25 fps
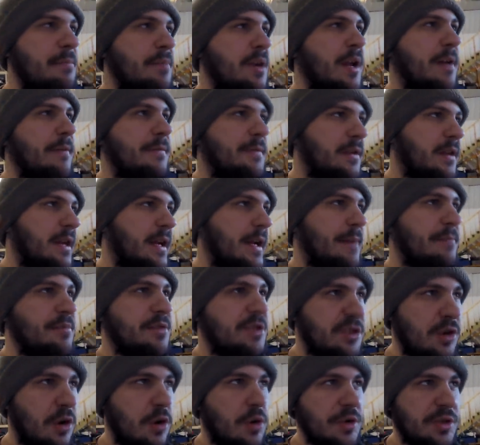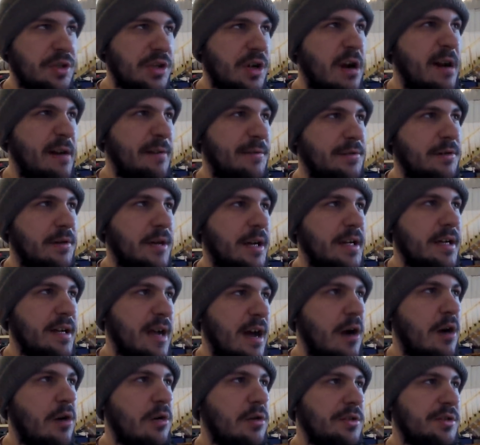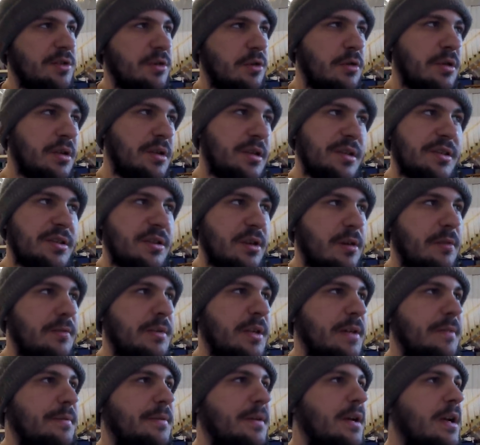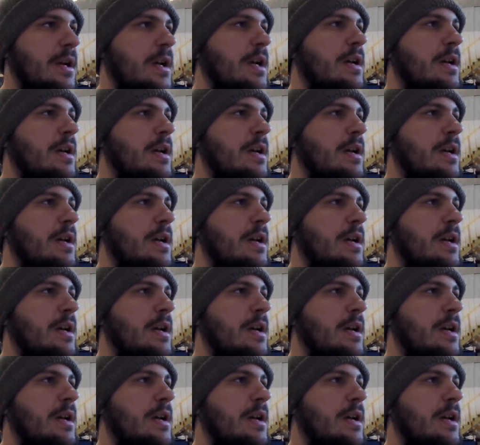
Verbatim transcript: but I feel like I'm so soft right now, so conservative,